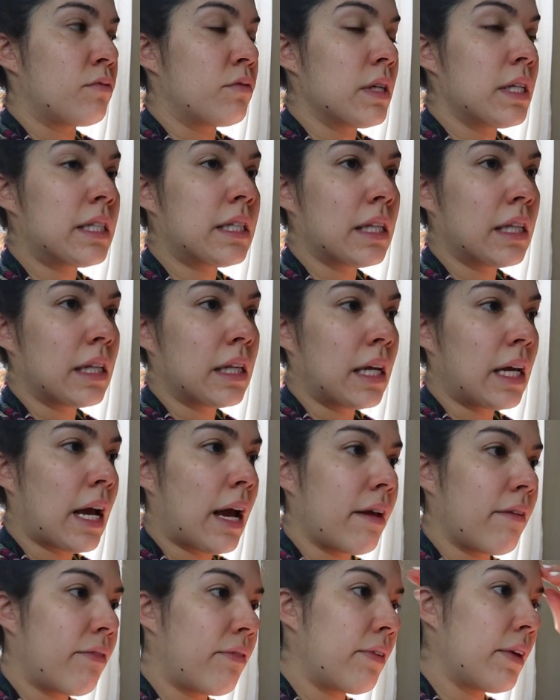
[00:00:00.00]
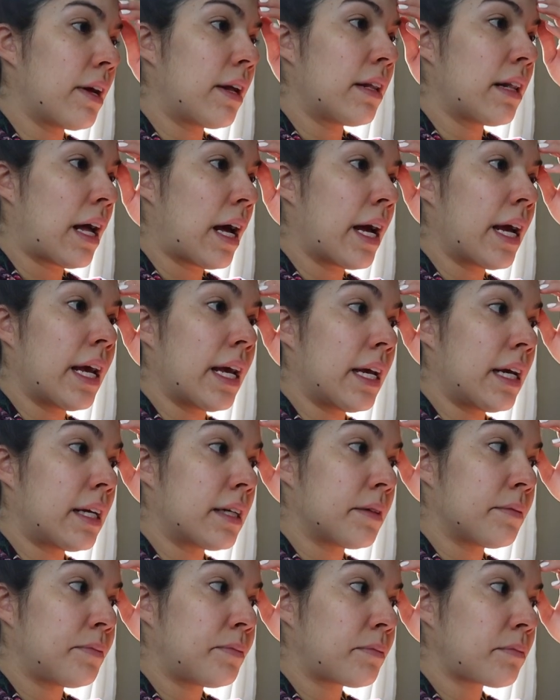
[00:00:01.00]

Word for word: recently, I feel like